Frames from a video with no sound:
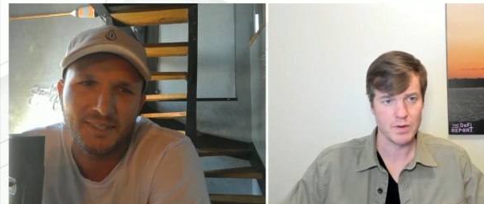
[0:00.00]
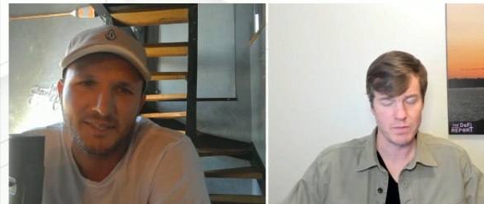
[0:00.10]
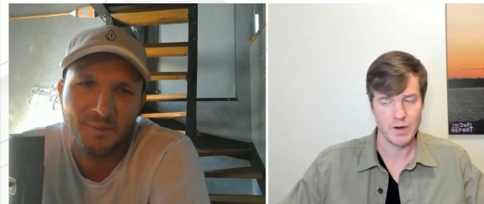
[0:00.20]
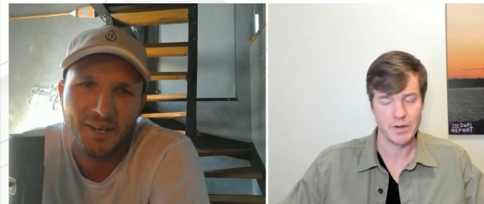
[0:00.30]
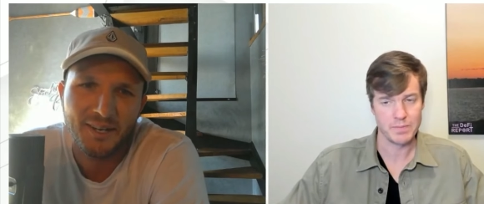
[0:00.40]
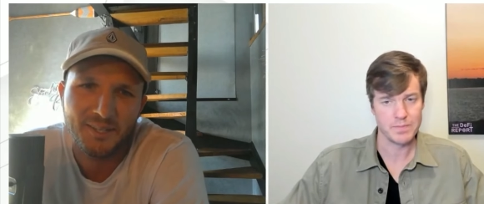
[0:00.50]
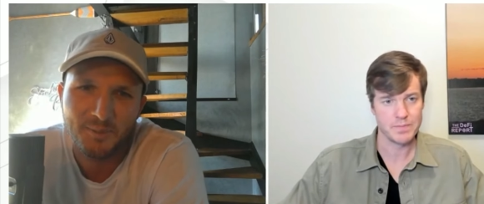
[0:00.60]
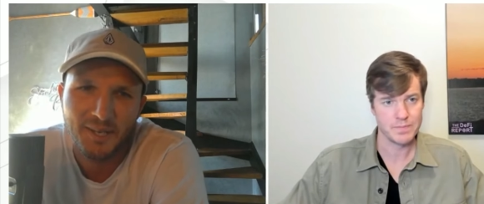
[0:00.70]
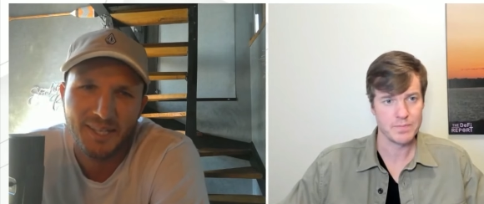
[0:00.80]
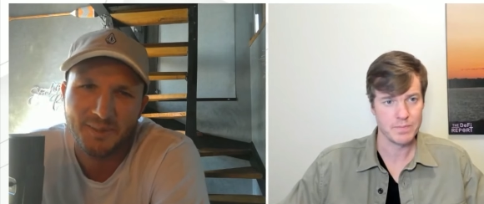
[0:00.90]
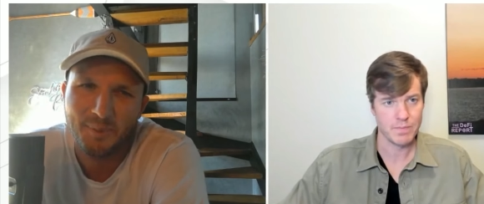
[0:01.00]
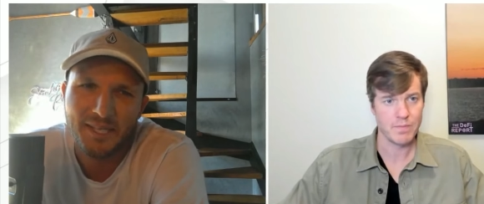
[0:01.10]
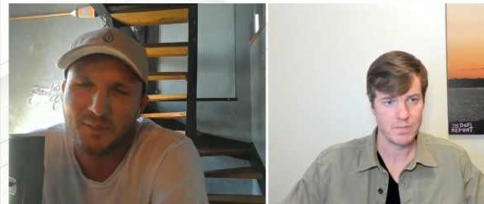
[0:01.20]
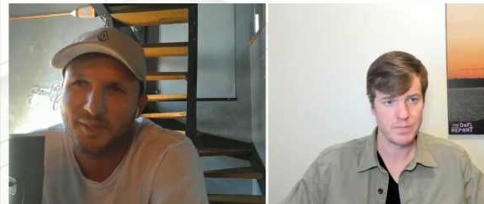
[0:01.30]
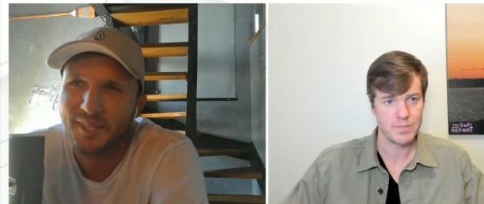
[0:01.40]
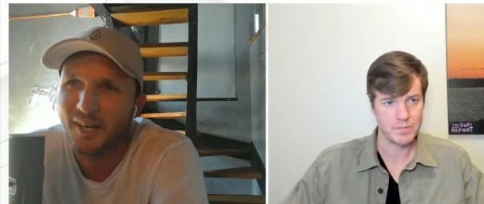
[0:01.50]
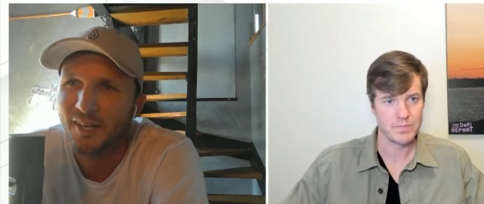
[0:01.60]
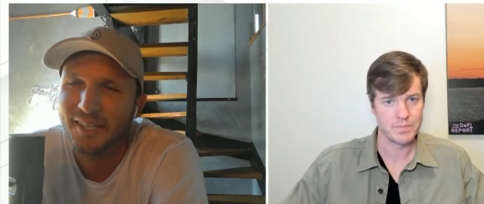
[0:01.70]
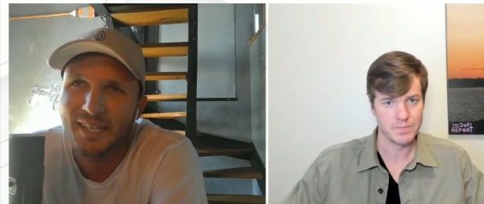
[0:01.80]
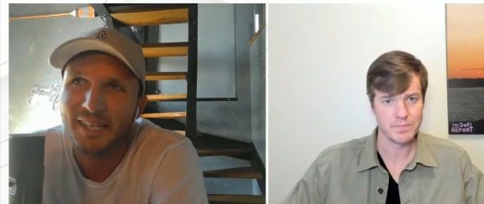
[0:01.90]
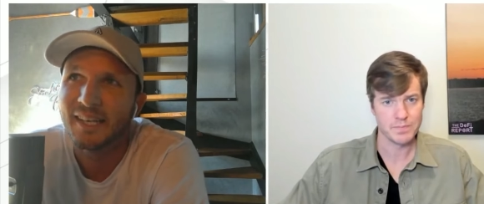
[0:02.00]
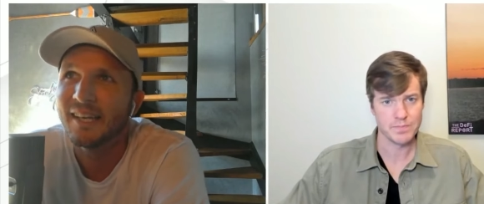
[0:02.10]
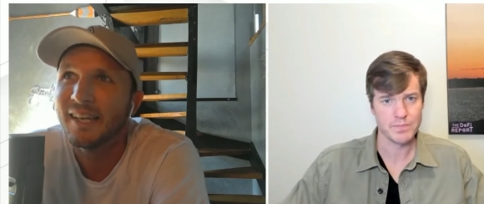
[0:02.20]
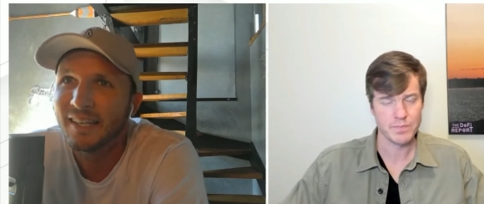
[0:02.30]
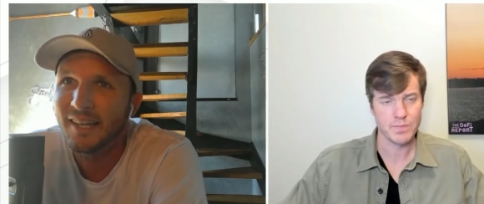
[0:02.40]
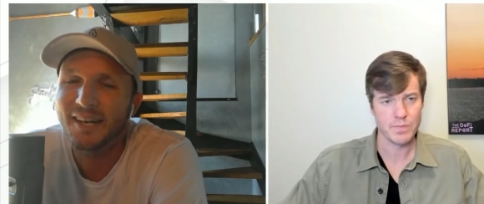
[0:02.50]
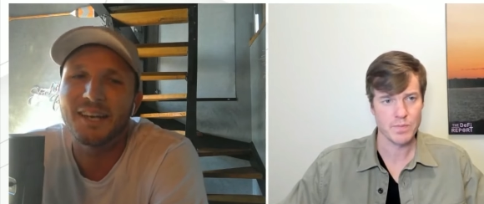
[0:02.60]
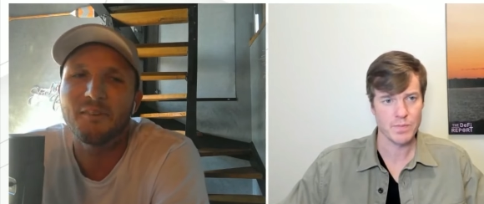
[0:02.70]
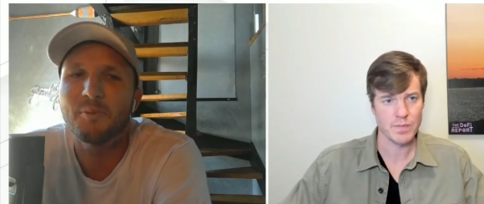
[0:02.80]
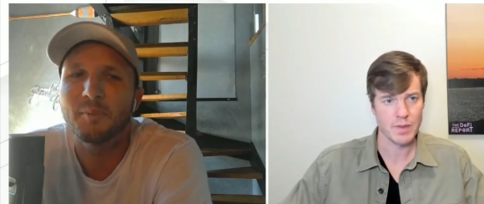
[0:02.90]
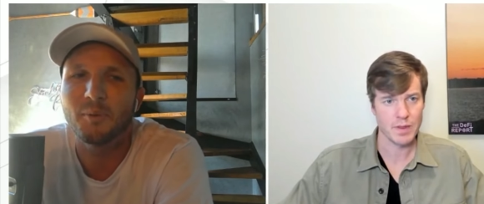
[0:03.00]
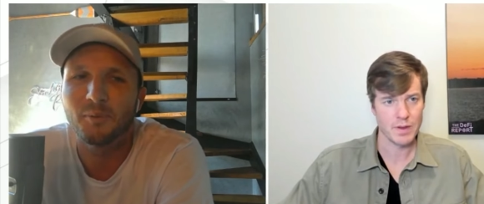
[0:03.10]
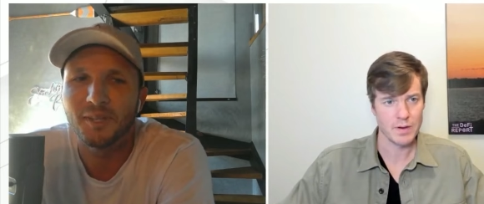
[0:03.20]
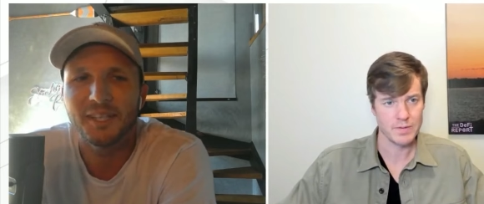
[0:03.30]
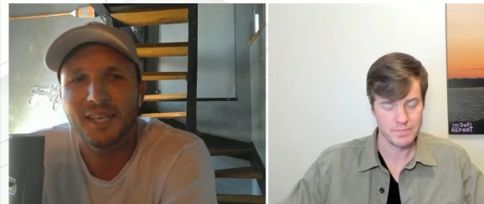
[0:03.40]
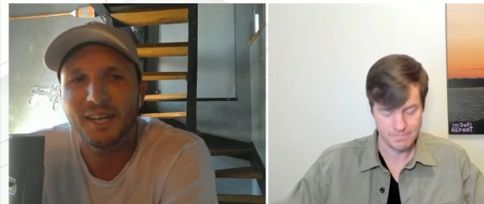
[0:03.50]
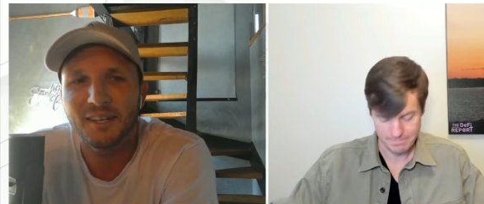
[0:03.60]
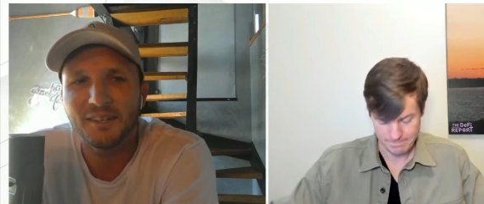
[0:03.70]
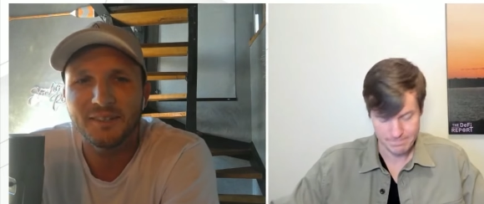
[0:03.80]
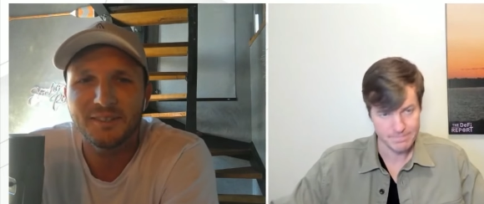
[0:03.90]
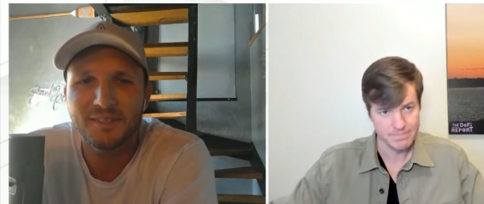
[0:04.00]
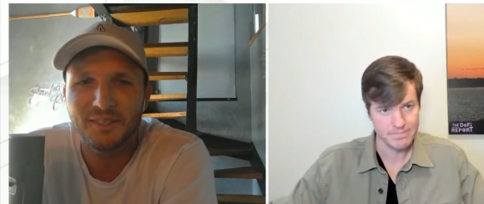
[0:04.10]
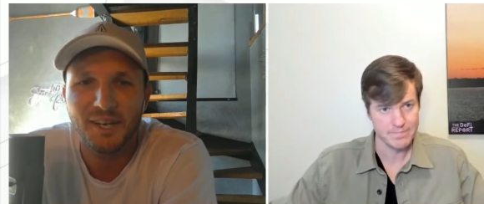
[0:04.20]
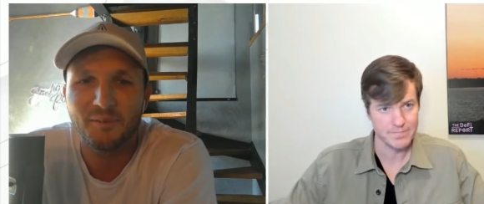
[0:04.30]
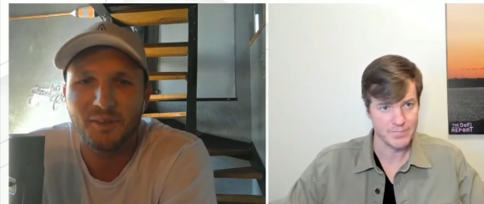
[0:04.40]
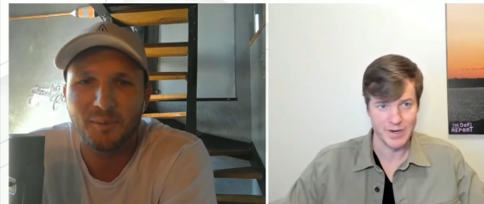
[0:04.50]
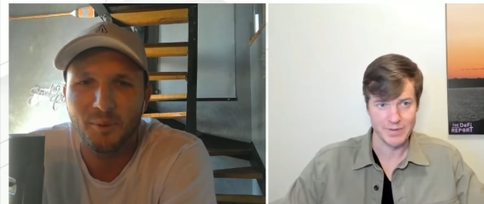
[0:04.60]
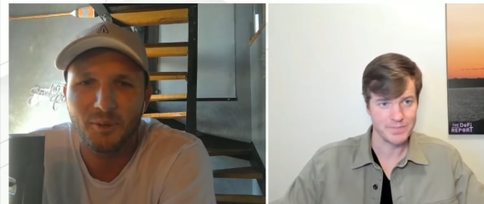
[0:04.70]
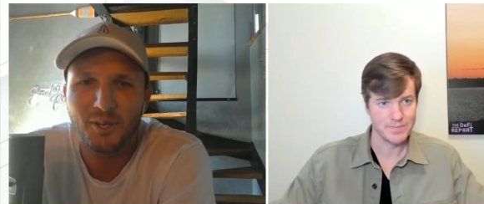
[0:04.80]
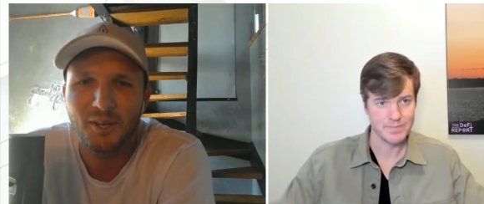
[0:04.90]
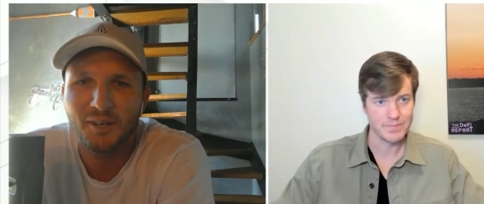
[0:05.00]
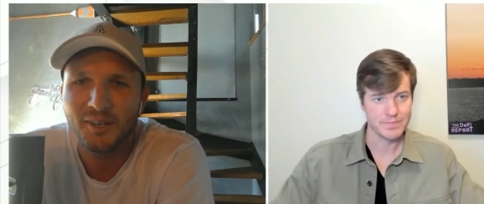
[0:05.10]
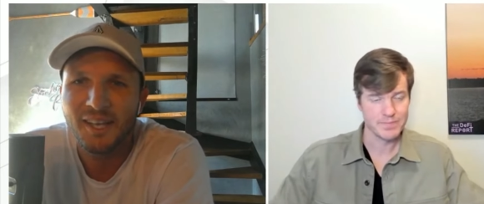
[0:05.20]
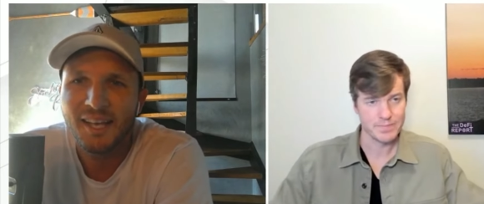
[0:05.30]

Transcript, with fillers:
Speaker 1: Doesn't right. matter how you spin it. That's basically what they are. And like, not enough people really care to govern right. a protocol.